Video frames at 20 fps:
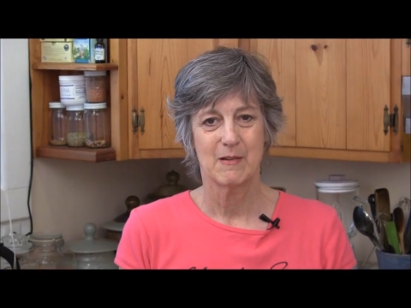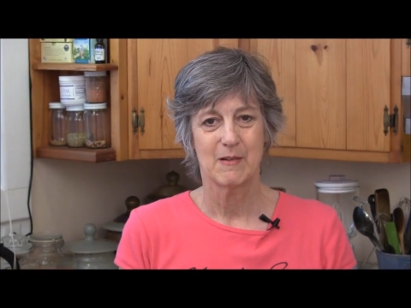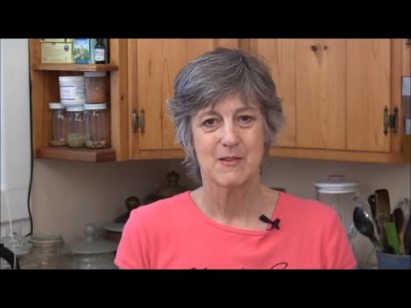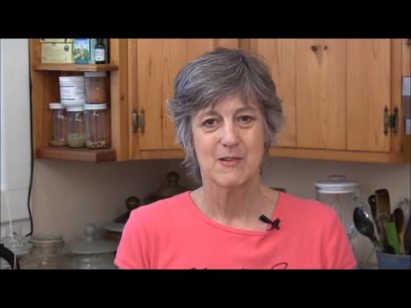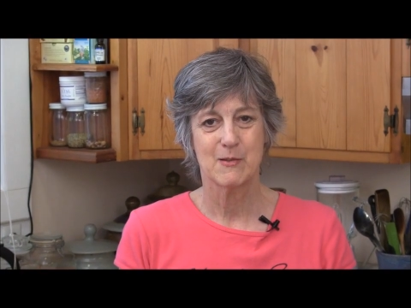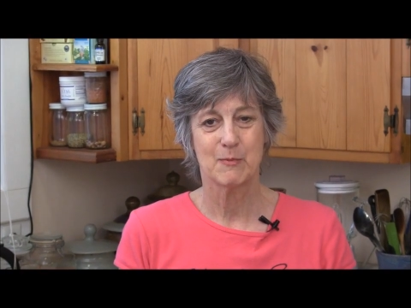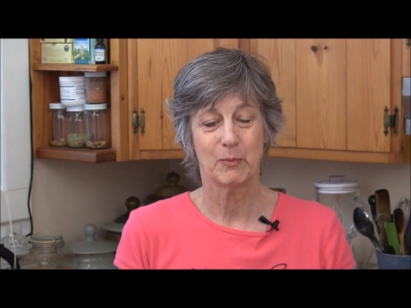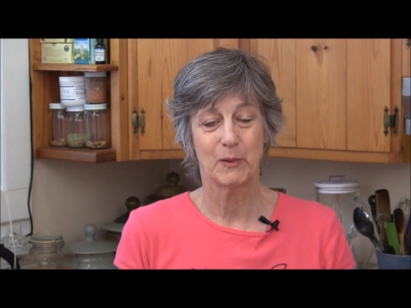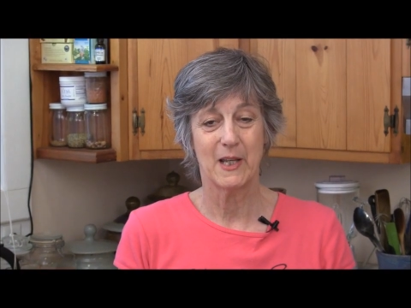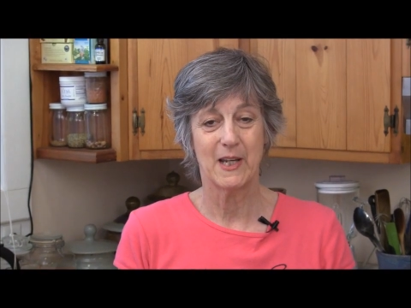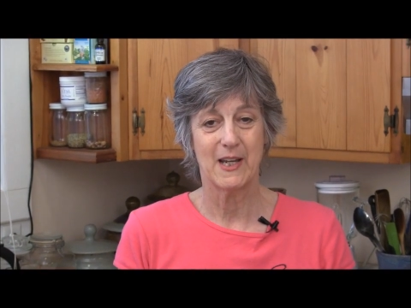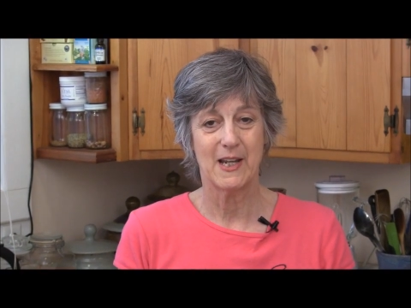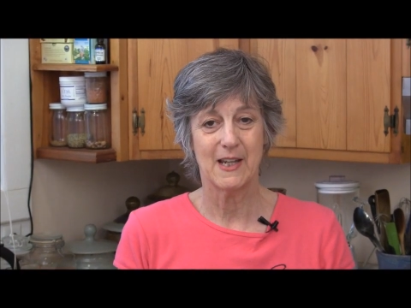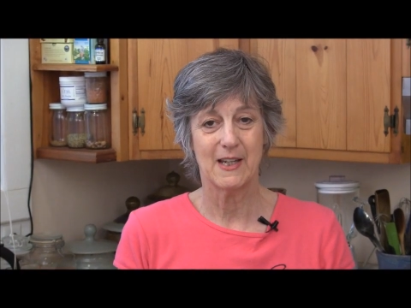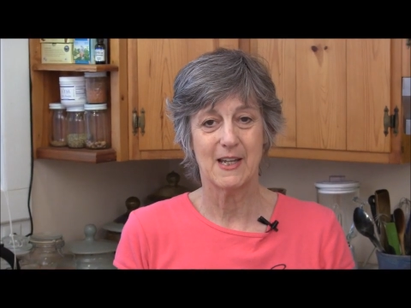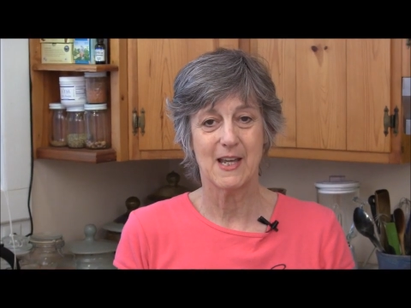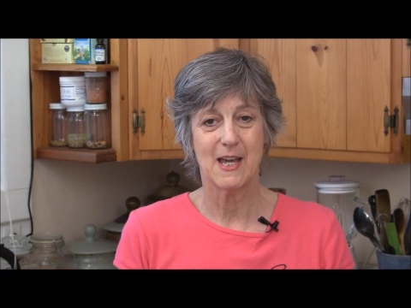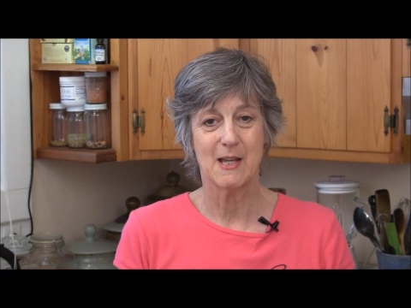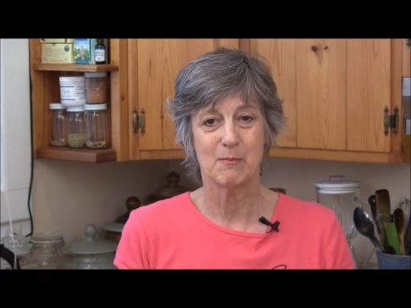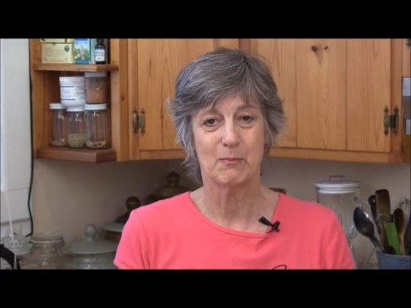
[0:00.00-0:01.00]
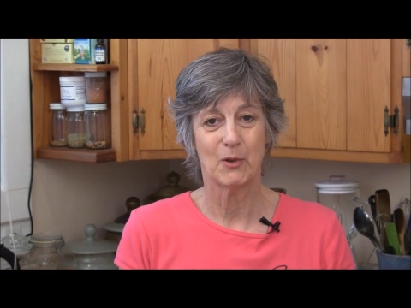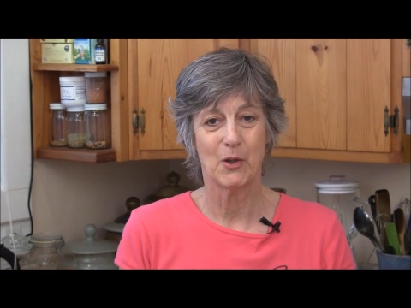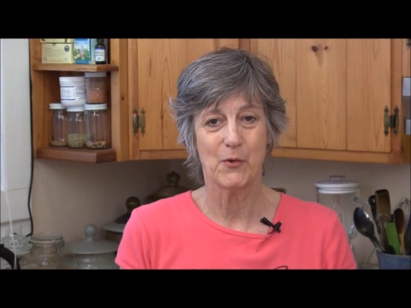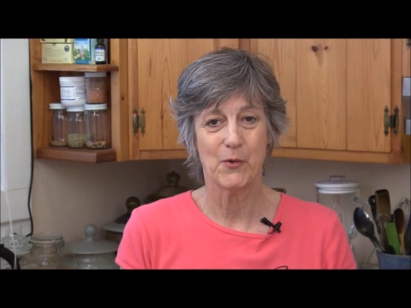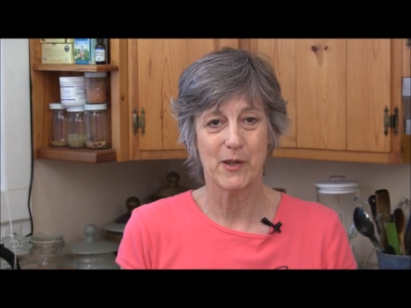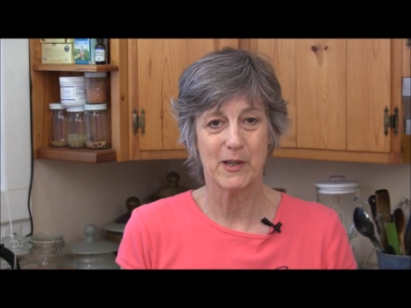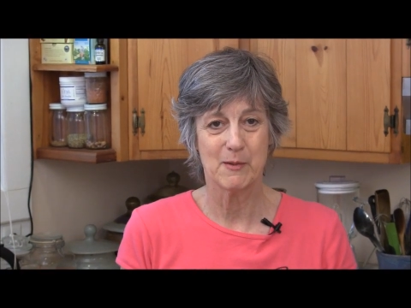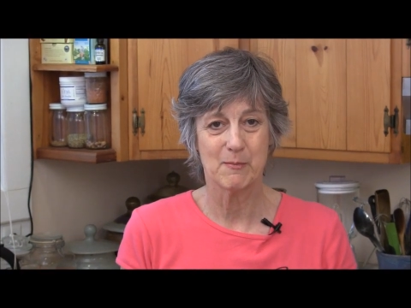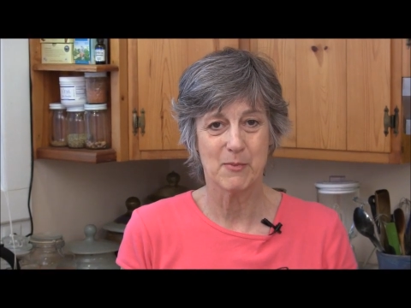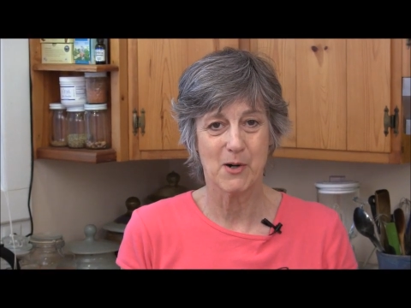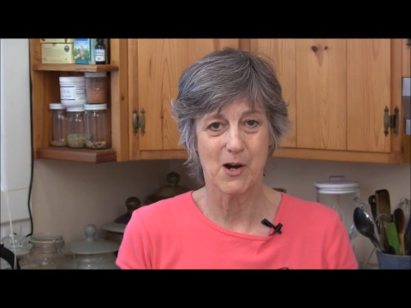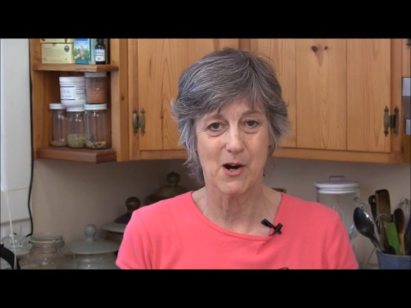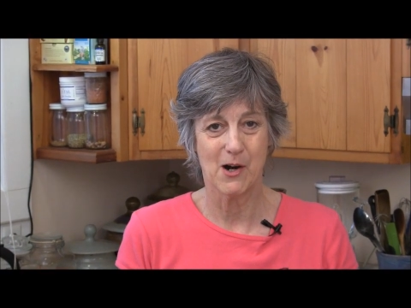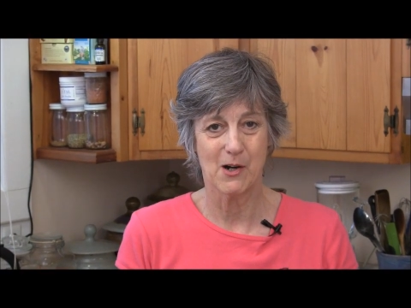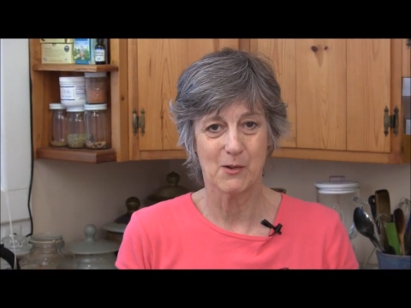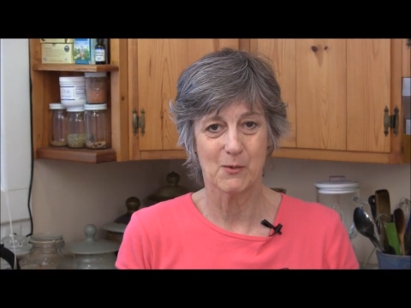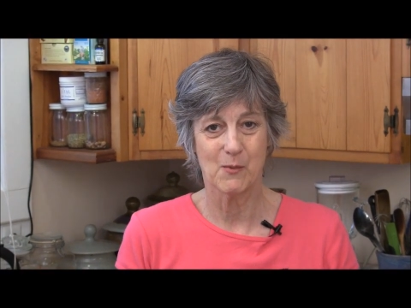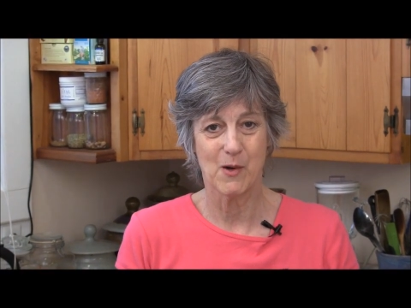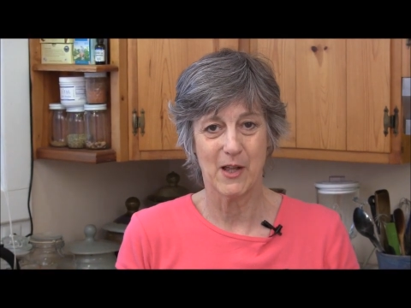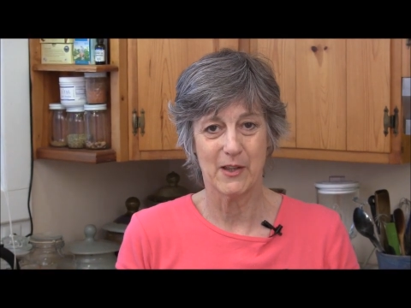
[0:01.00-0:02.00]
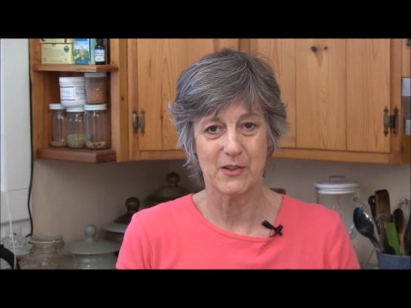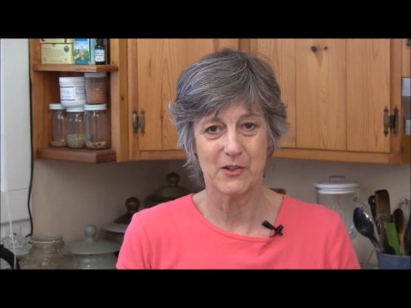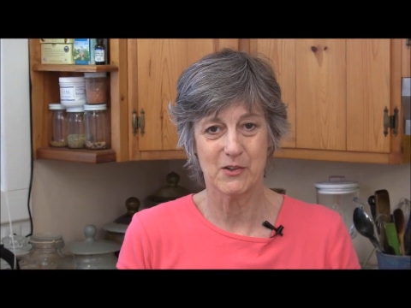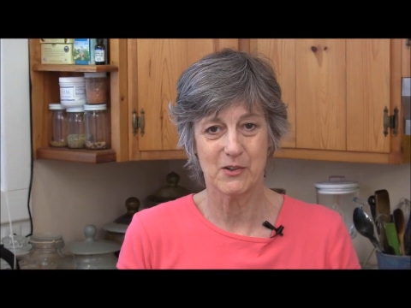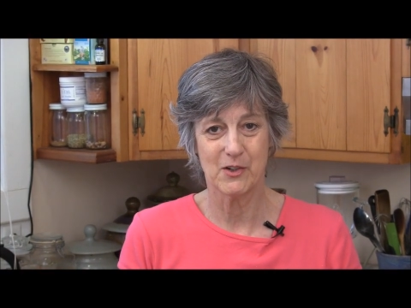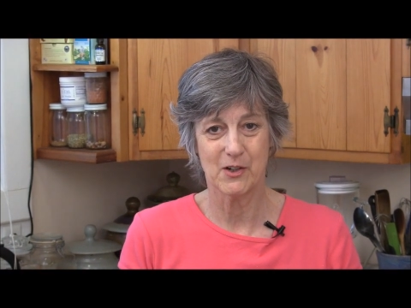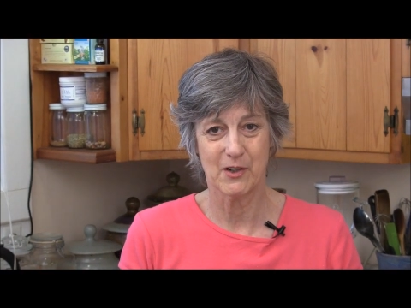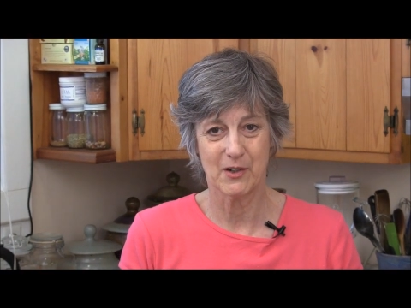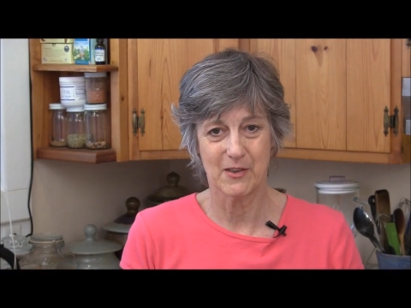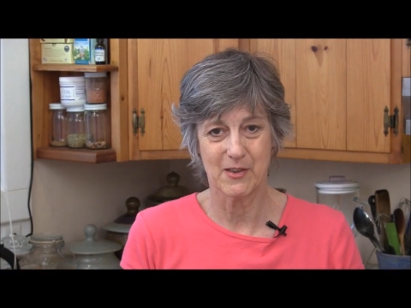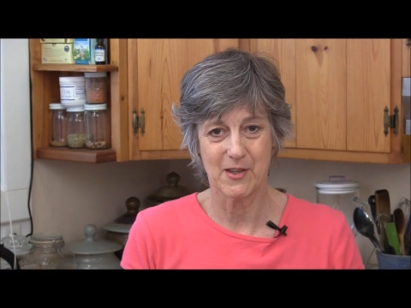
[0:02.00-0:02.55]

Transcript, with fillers: splitting and blowing apart while you cook